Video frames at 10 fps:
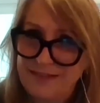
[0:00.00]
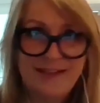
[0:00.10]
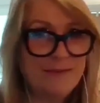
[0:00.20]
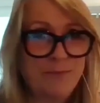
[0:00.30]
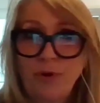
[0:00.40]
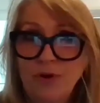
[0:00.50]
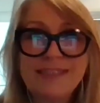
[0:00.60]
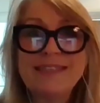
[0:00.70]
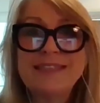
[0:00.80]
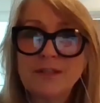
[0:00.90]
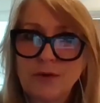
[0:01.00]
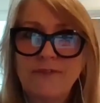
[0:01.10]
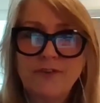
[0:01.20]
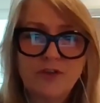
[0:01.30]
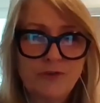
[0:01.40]
there are policies that will
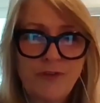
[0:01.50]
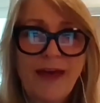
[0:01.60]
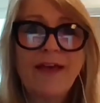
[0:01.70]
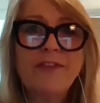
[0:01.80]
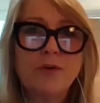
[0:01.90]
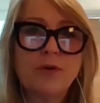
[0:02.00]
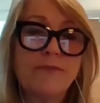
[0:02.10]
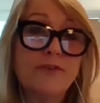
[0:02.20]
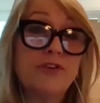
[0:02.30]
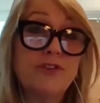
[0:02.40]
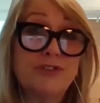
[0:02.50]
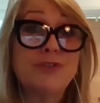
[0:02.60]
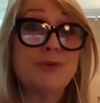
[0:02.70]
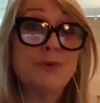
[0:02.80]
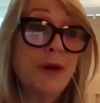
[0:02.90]
cover you for that. They'll cover you
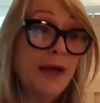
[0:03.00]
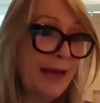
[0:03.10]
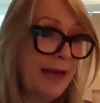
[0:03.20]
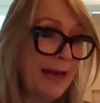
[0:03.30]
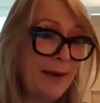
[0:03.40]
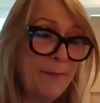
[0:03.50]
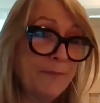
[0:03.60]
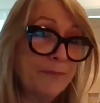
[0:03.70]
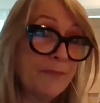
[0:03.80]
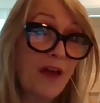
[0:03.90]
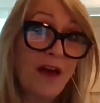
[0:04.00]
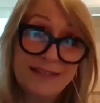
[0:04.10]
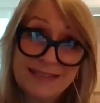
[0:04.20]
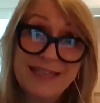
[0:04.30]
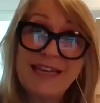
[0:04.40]
to
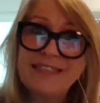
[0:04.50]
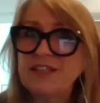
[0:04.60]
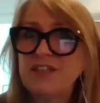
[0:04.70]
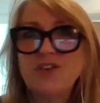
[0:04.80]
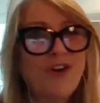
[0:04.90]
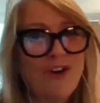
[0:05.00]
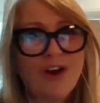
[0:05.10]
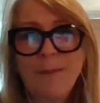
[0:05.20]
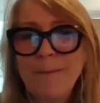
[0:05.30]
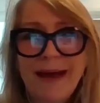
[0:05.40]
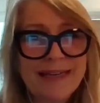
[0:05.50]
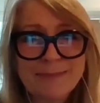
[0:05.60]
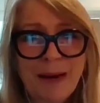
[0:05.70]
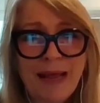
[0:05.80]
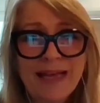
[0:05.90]
isolate, so you can't come back
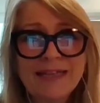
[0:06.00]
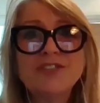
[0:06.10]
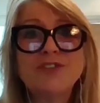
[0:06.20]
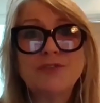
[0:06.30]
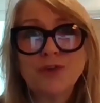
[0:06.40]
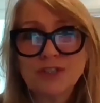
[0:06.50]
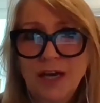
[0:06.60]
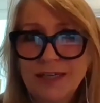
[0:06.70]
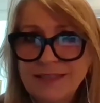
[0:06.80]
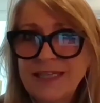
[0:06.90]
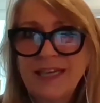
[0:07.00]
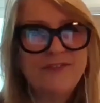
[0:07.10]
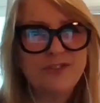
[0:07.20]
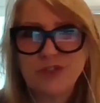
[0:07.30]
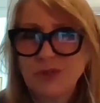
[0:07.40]
as planned, so you've got to
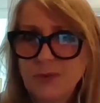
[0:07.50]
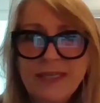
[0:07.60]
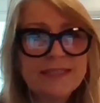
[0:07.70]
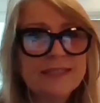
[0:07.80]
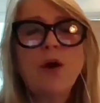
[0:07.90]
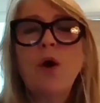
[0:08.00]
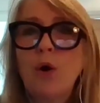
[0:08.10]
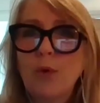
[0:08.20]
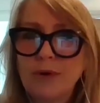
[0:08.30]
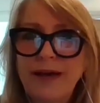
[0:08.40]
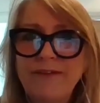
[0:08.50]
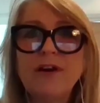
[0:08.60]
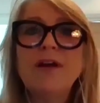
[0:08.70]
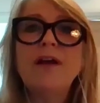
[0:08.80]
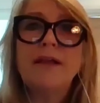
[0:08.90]
isolate for 2 weeks or
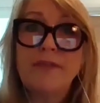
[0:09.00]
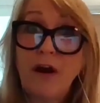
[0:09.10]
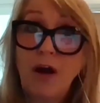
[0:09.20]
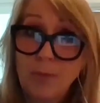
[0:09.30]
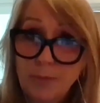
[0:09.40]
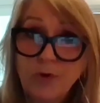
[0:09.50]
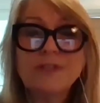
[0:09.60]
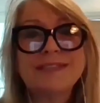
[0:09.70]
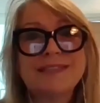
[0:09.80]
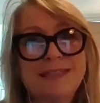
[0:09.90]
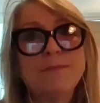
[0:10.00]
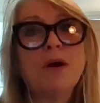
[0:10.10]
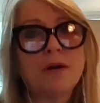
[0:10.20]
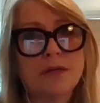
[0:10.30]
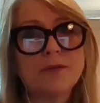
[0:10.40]
whatever. There are products in the
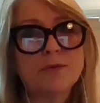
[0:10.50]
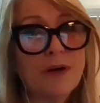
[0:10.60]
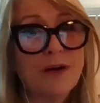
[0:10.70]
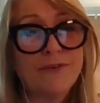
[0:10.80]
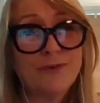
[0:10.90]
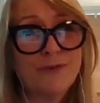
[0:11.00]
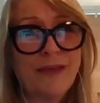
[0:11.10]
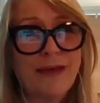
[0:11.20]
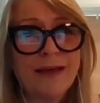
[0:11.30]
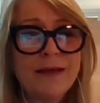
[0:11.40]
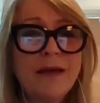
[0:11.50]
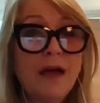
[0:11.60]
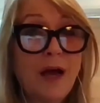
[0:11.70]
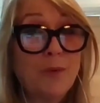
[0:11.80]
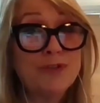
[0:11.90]
market that will cover you for that.
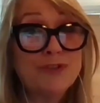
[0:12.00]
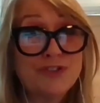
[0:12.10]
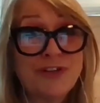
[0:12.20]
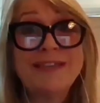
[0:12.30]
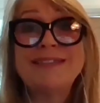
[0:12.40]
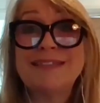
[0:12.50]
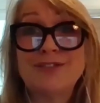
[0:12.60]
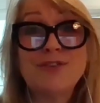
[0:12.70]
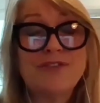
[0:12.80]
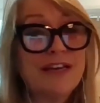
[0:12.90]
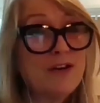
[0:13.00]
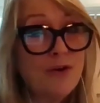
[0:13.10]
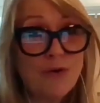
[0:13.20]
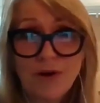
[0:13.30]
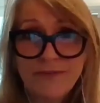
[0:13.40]
I will stress they're
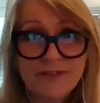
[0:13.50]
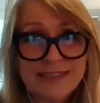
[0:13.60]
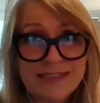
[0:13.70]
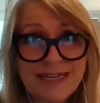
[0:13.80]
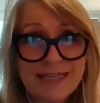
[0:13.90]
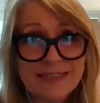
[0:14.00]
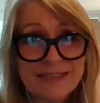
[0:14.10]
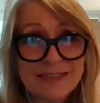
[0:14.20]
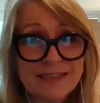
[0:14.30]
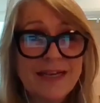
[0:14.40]
not covered as standard.